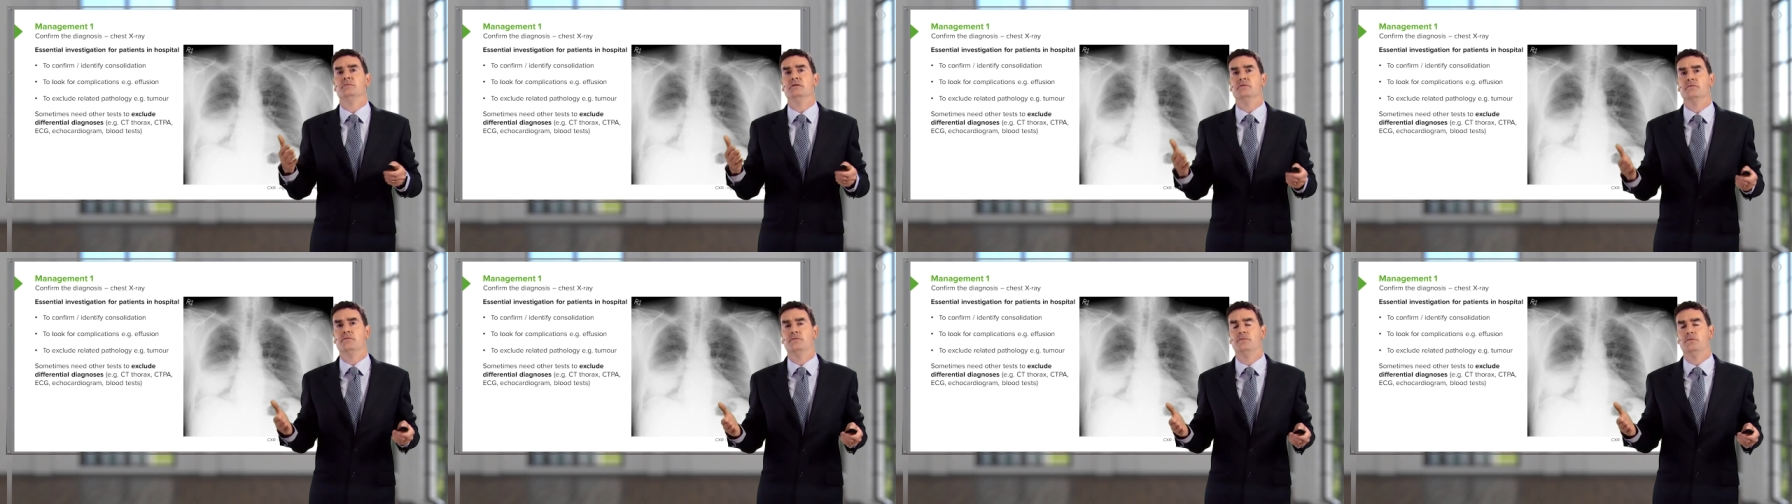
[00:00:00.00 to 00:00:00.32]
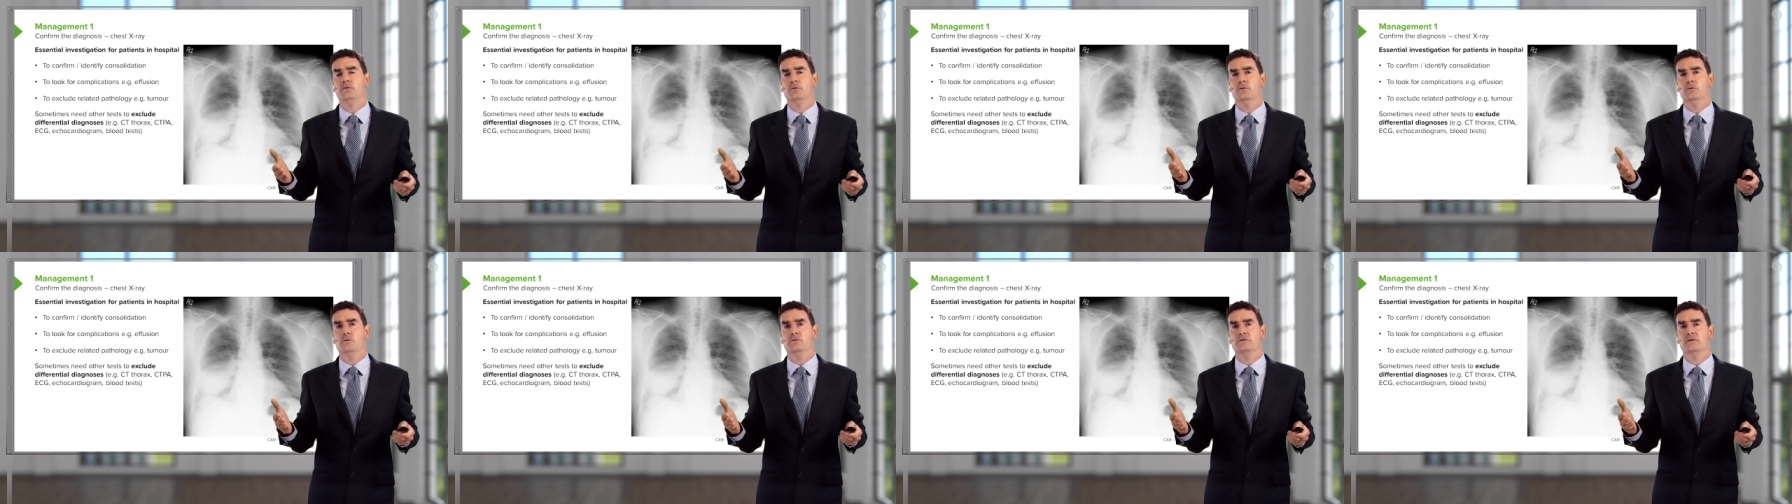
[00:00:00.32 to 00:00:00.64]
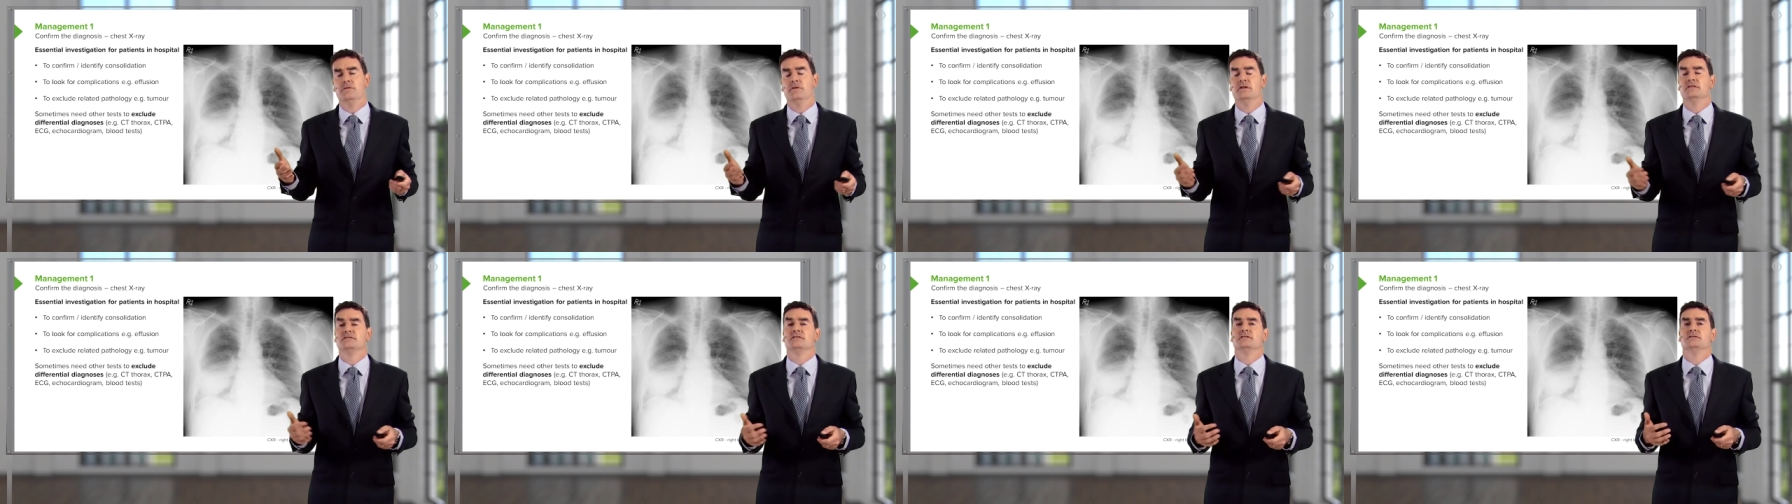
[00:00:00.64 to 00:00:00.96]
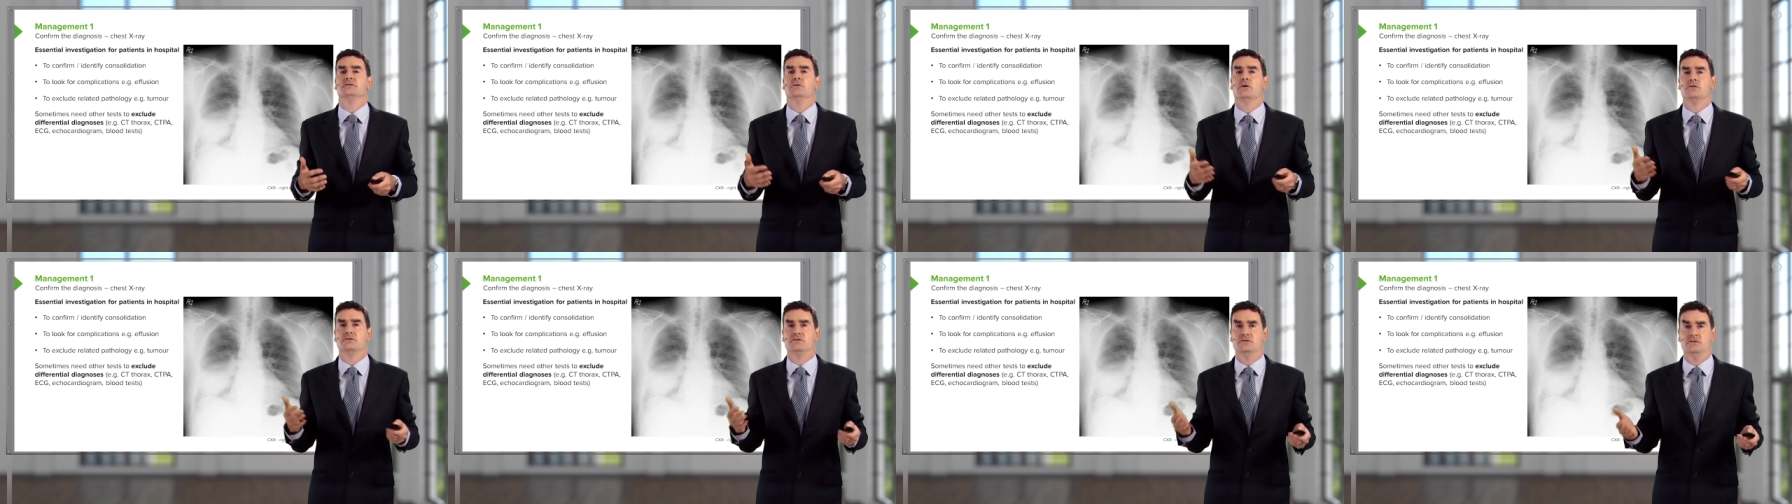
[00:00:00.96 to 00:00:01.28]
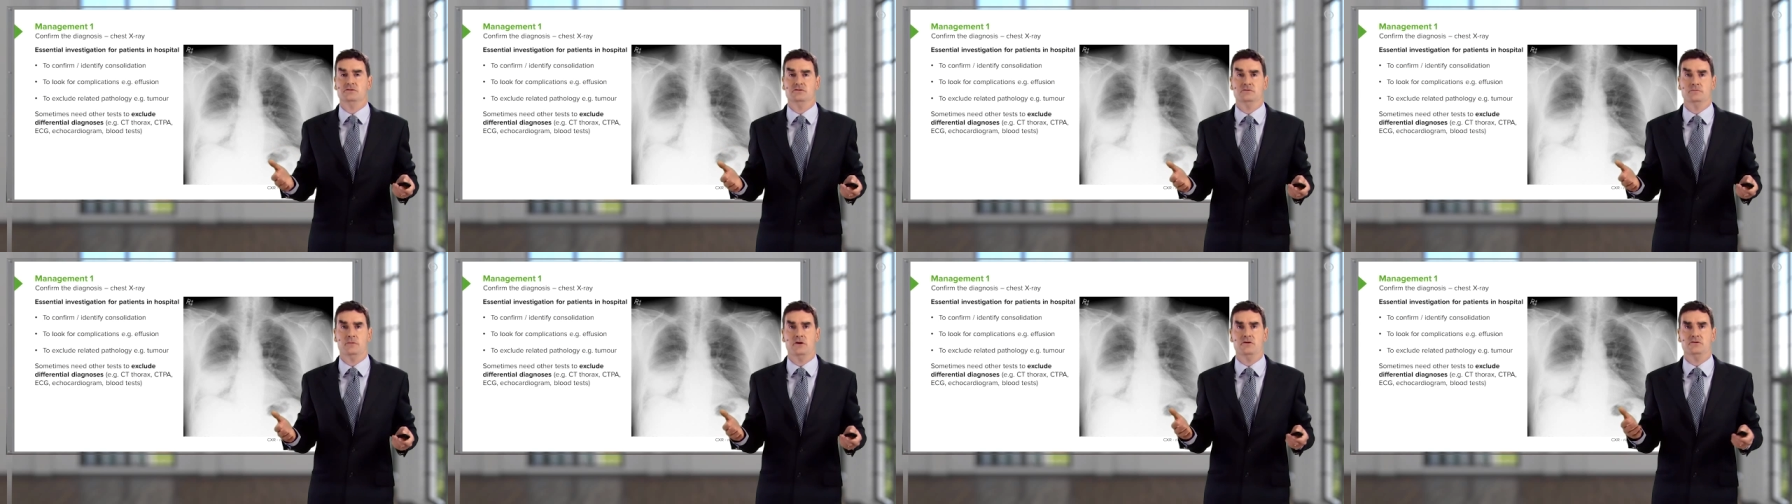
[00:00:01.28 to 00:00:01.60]
been fooled and this is not
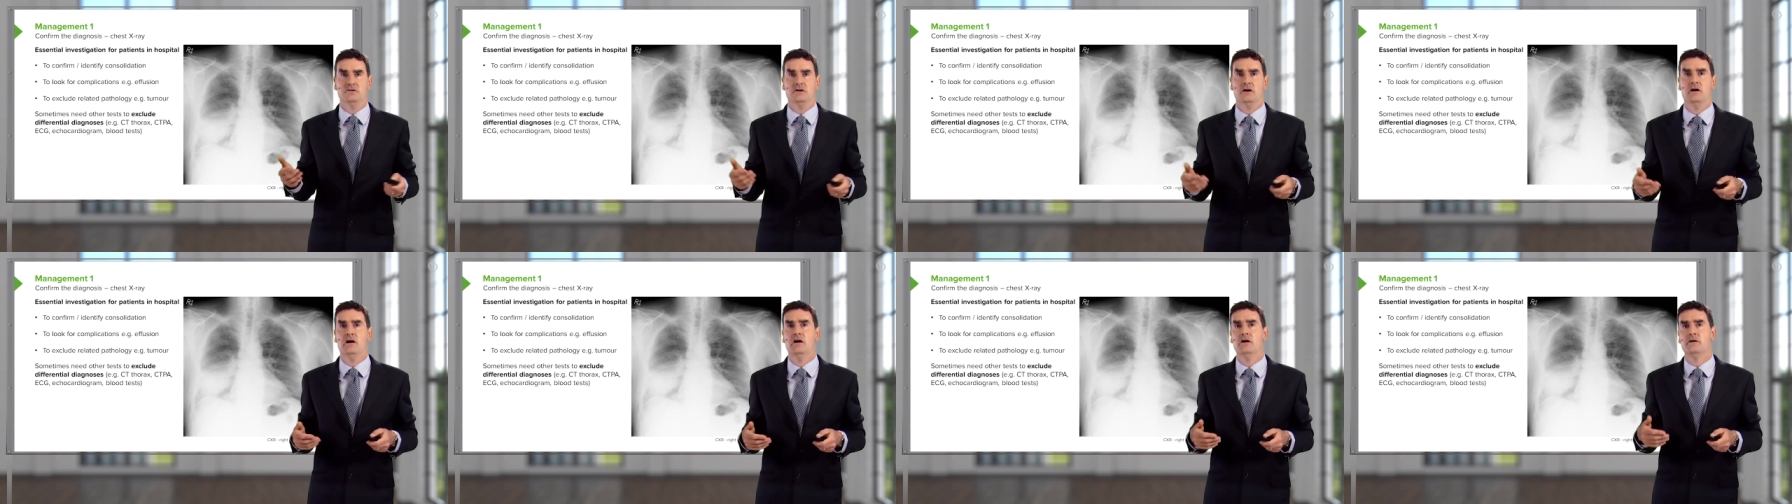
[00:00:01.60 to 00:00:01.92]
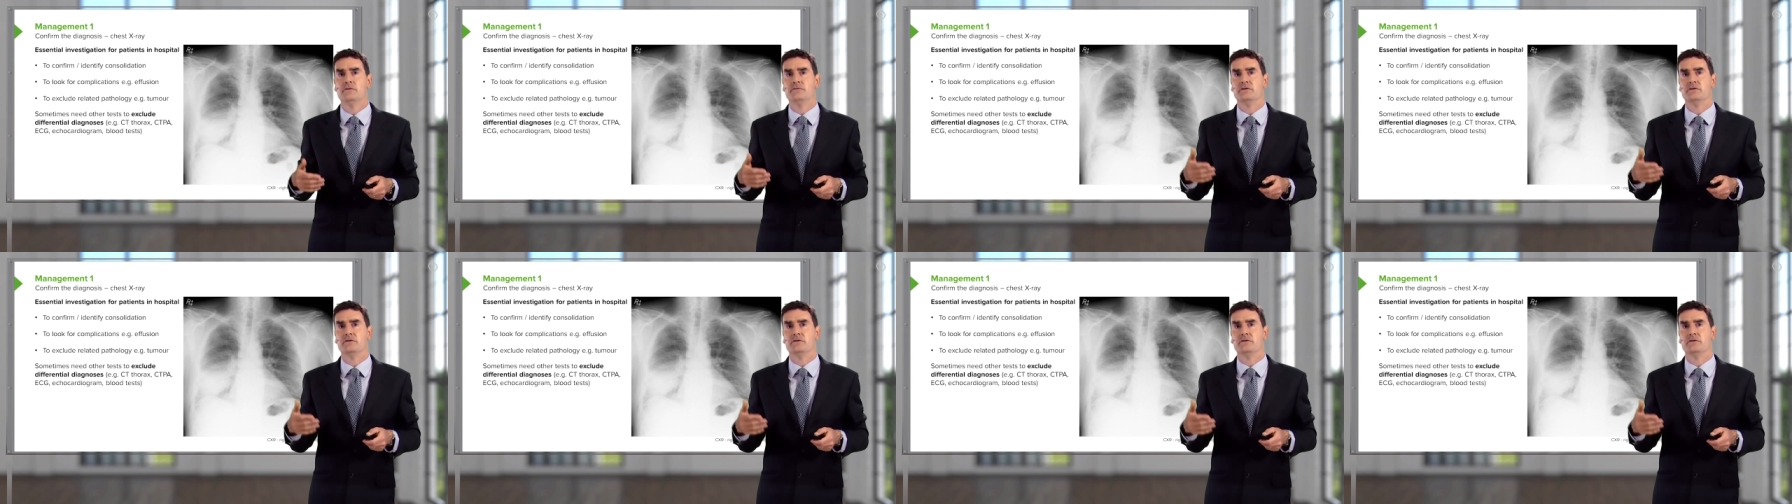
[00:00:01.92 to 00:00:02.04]
your pneumonia.